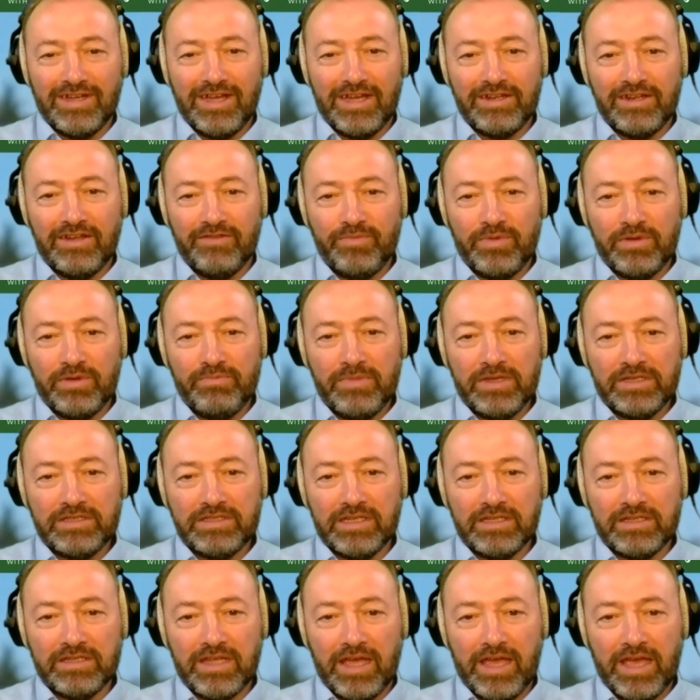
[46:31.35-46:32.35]
And I've been
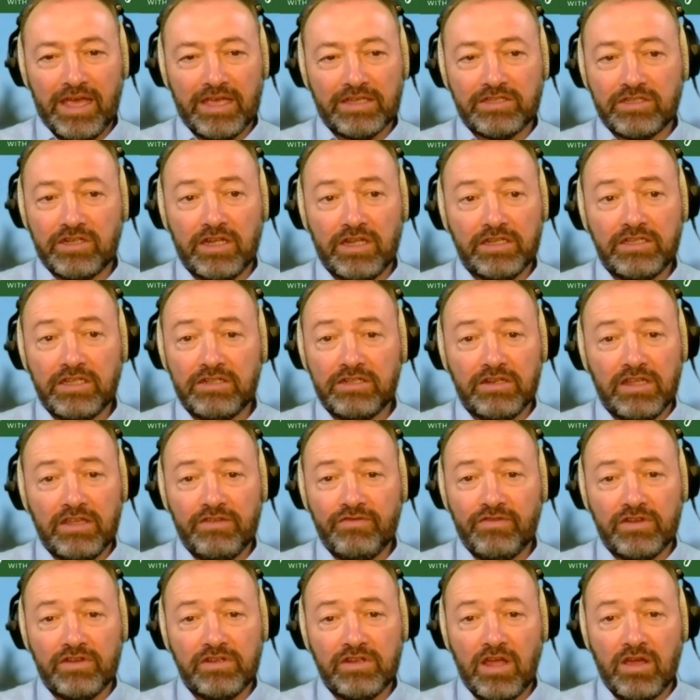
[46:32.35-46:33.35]
missing that S, and I didn't
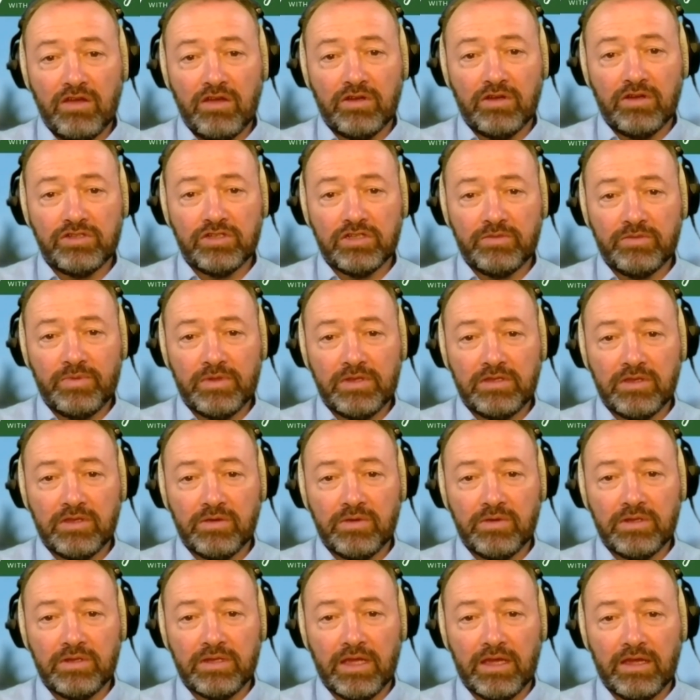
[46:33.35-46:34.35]
even know I should have been
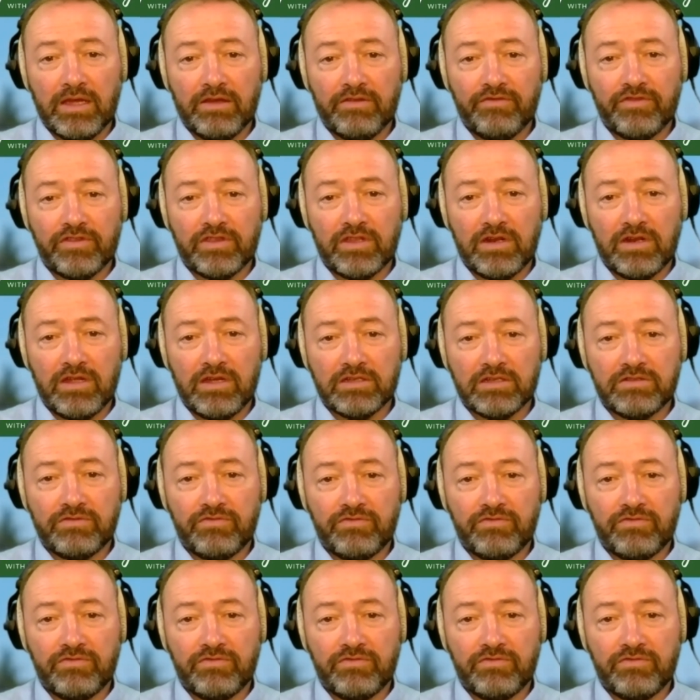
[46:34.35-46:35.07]
doing that for the last